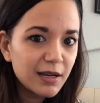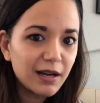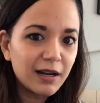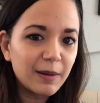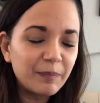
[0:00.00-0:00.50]

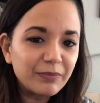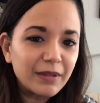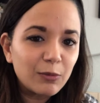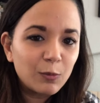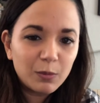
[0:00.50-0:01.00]

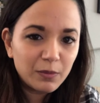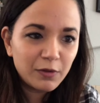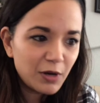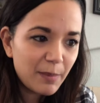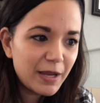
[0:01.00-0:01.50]

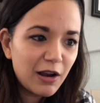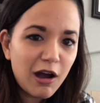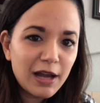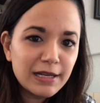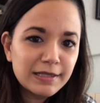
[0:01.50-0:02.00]
They're not being
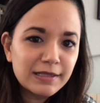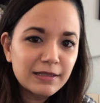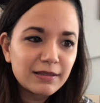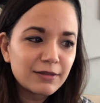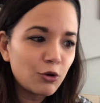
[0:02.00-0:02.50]
honest.
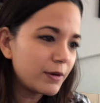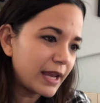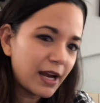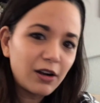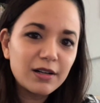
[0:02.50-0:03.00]
Who
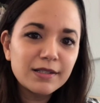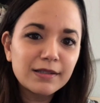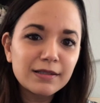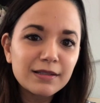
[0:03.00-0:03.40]
cares?